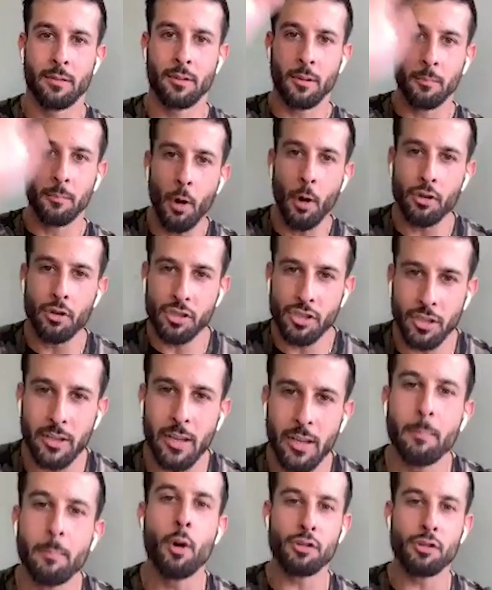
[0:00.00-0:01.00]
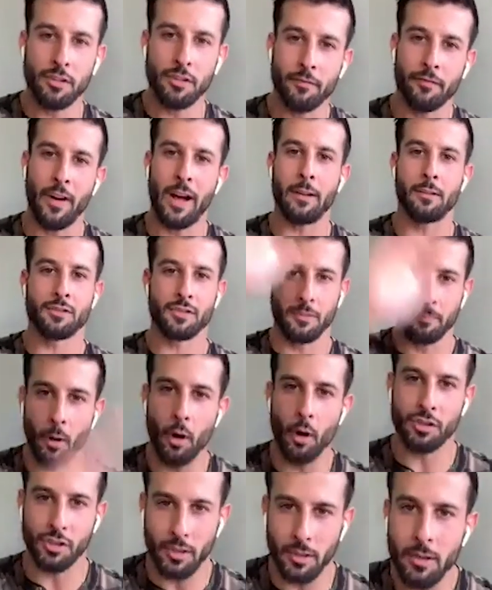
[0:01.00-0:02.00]
The motion, the emotion follows the
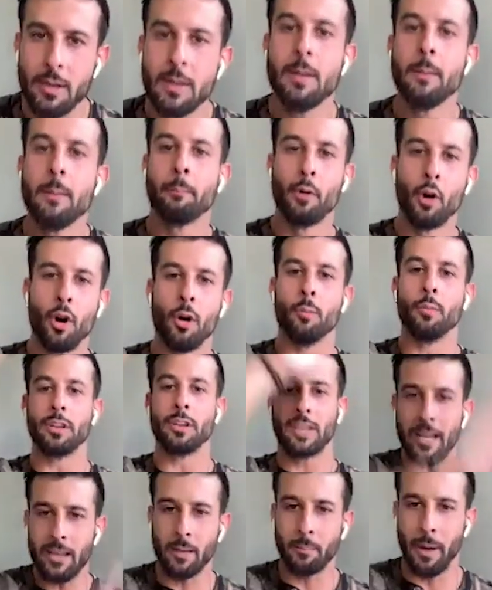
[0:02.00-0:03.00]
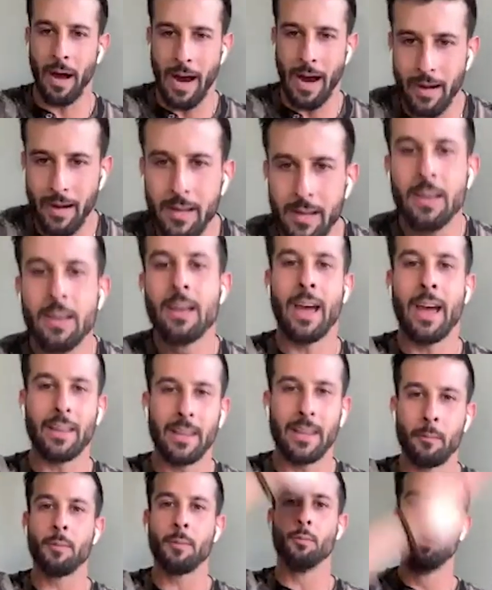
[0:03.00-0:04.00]
motion. Boom. Yep. We take your body and
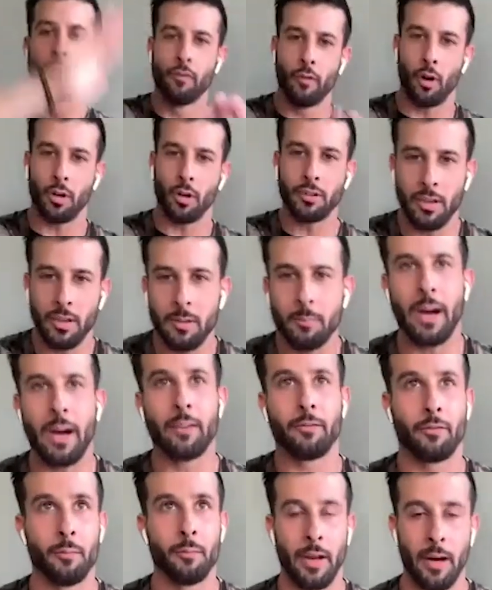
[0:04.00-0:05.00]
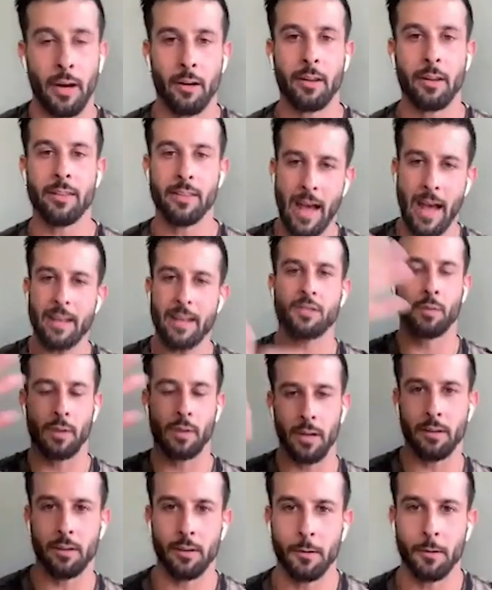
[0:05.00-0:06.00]
then we move on to the mind from there. And that's what
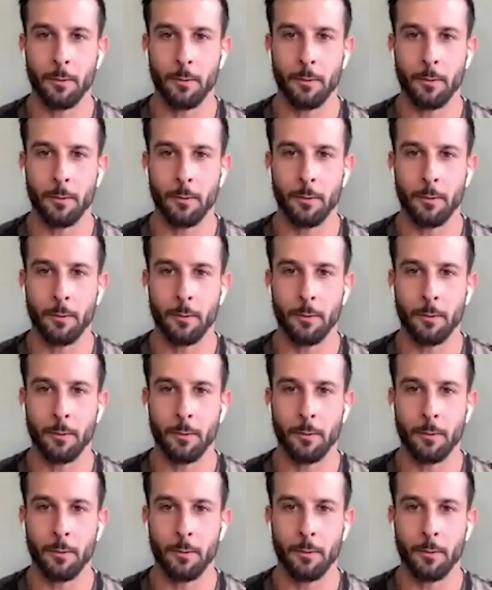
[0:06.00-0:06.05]
I do.